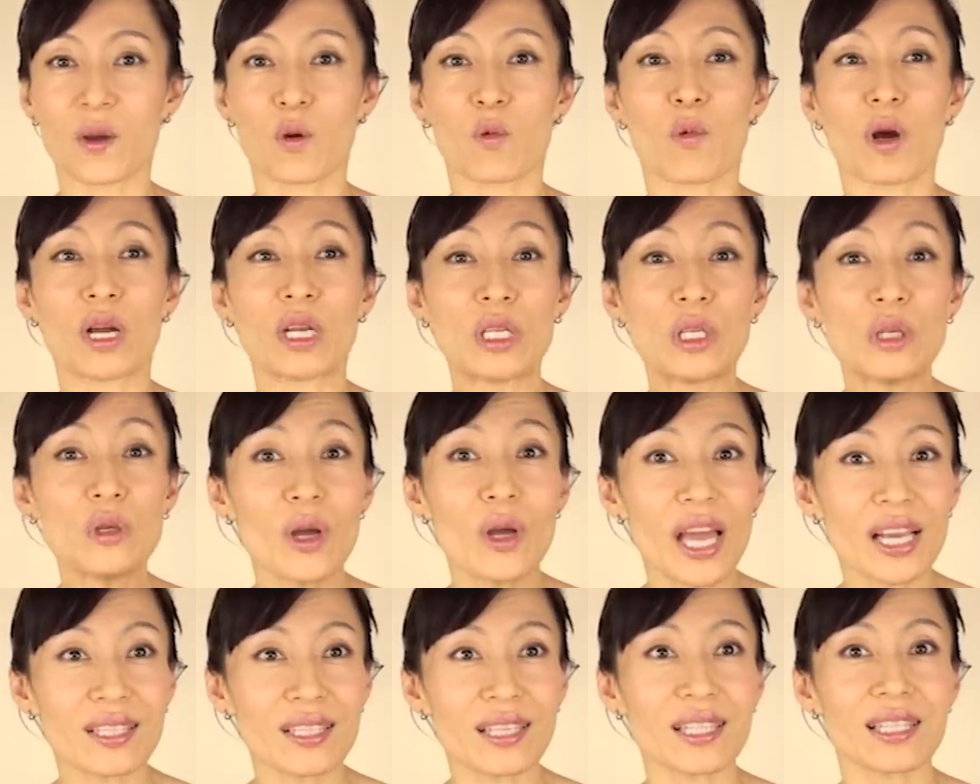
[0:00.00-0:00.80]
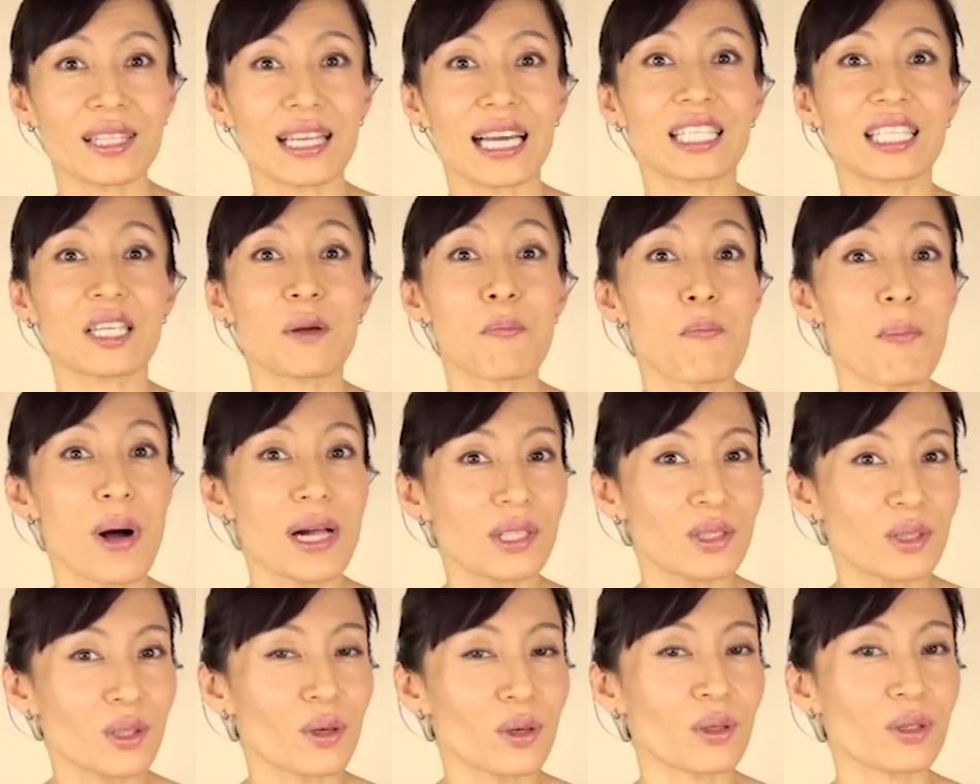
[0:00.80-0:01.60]
When you exercise a
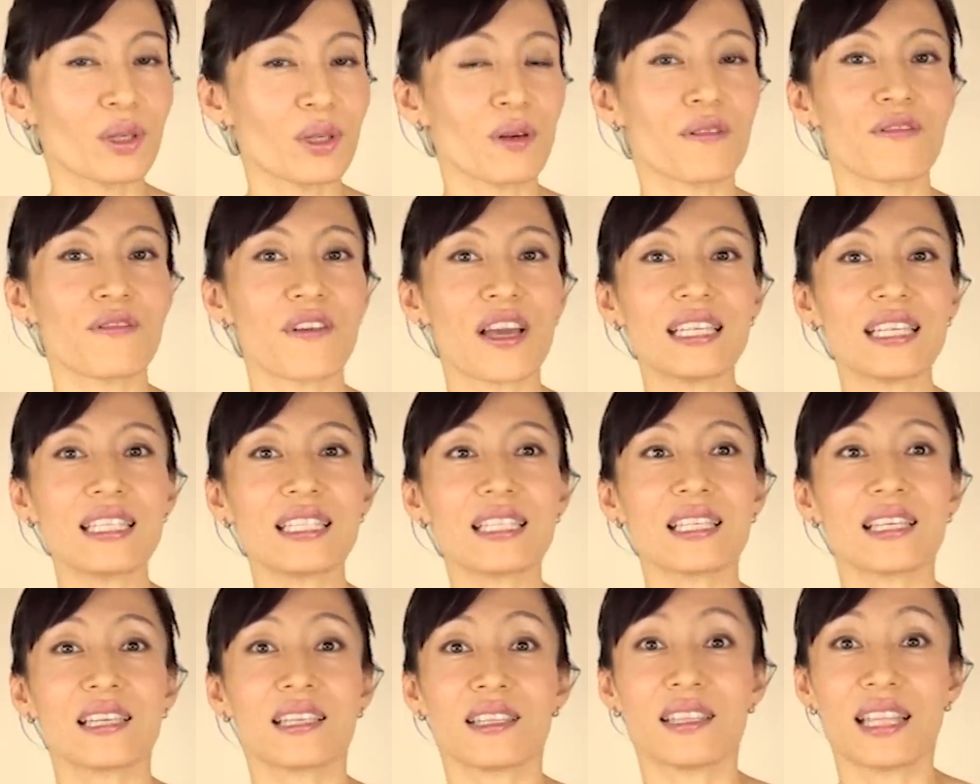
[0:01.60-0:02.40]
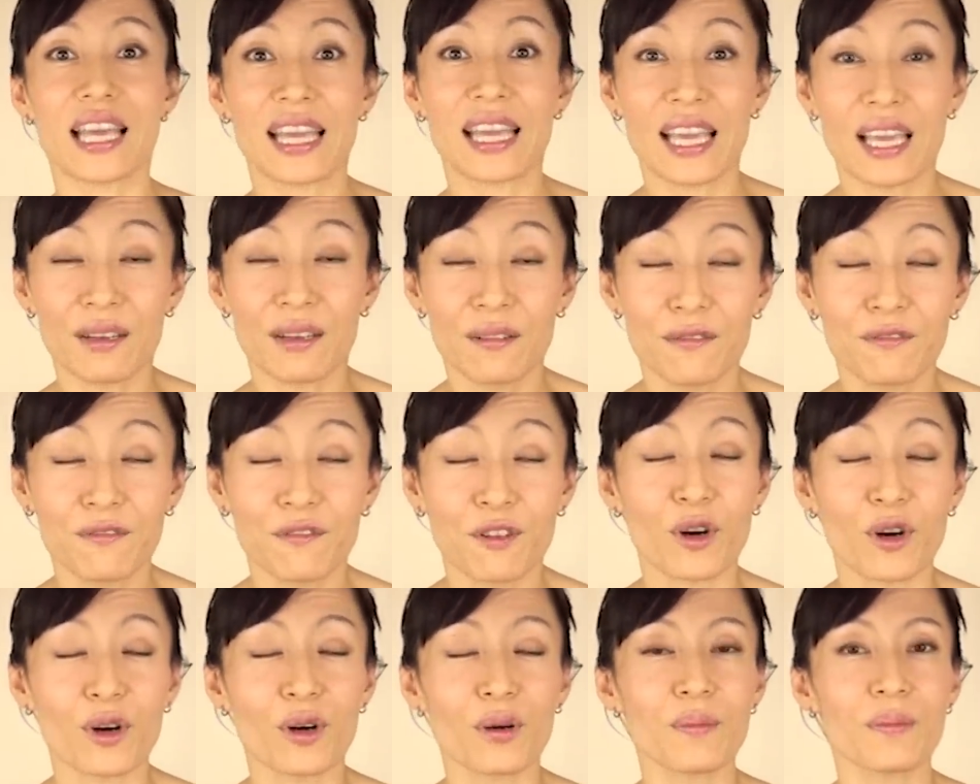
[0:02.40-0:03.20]
muscle on your face, they get
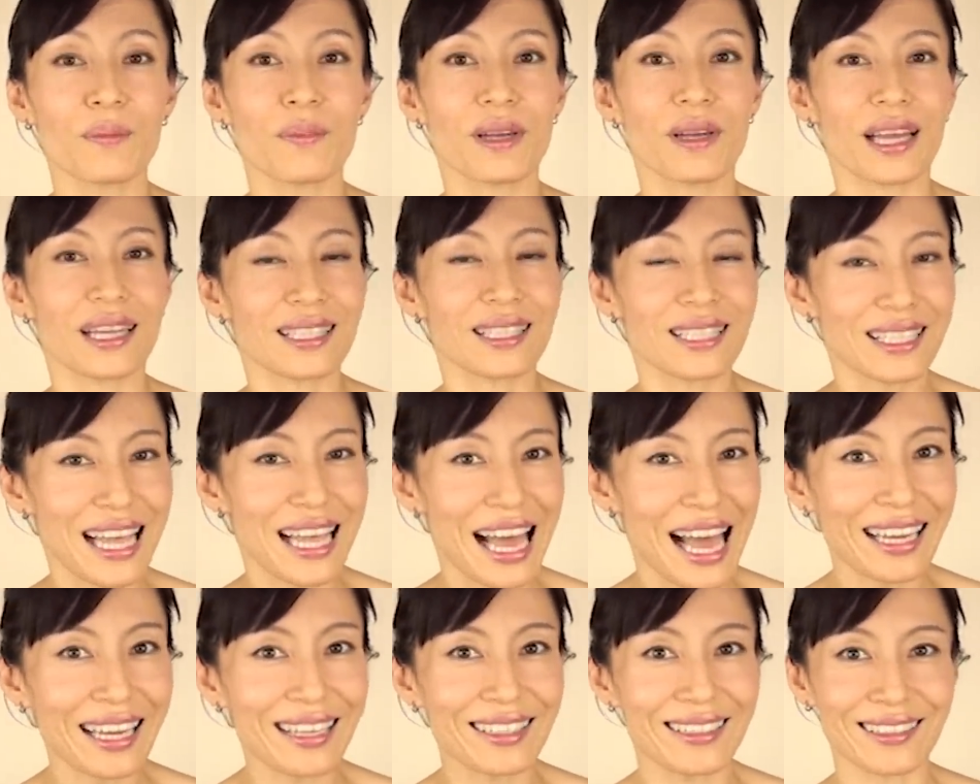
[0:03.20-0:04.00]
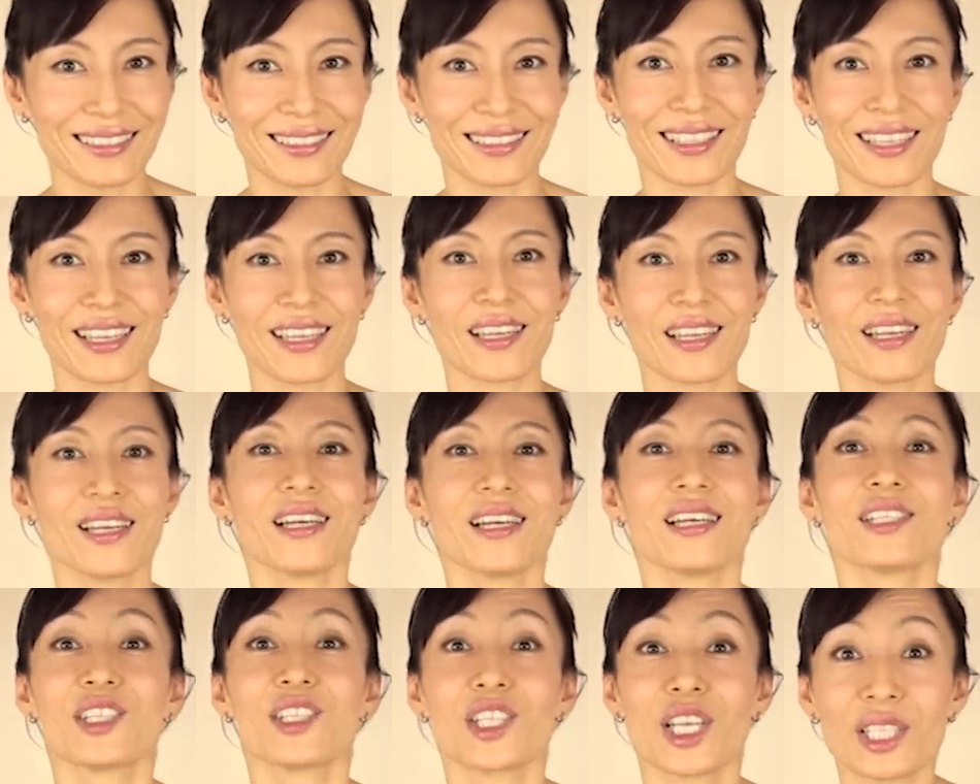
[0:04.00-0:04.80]
firm and tighten,
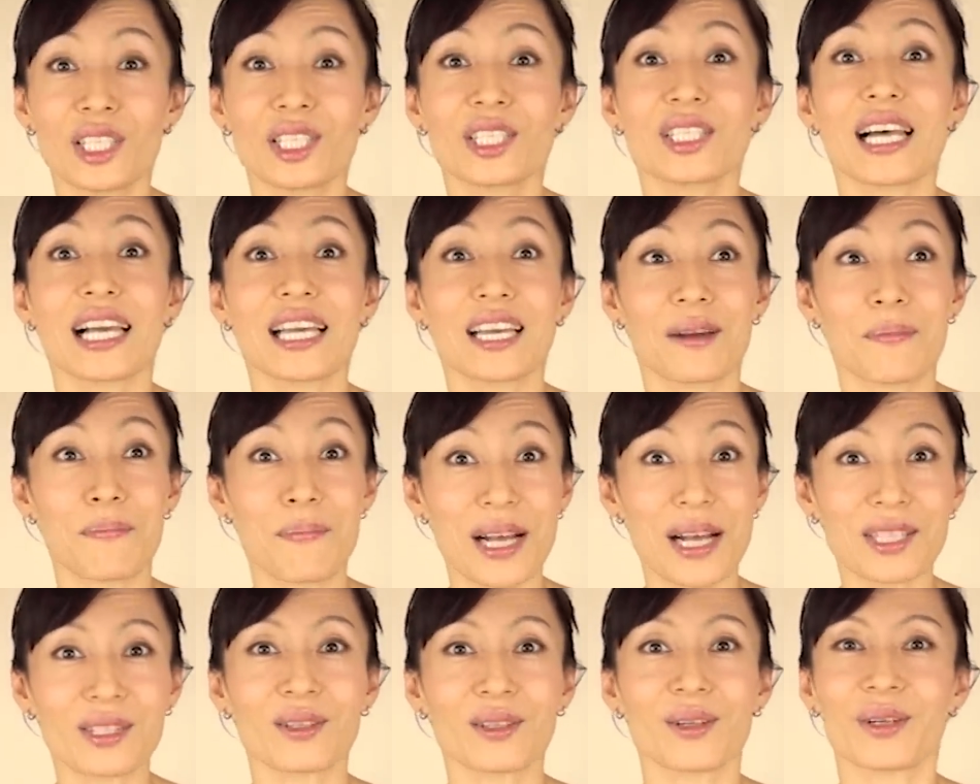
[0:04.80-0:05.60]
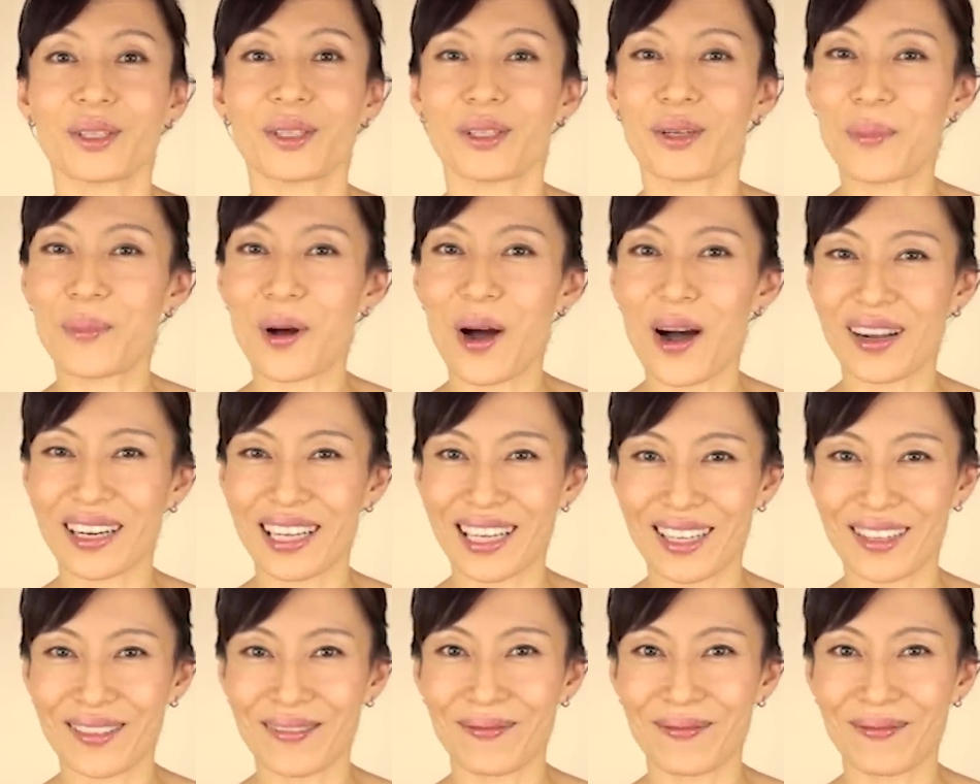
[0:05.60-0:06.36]
just like a muscle on your body.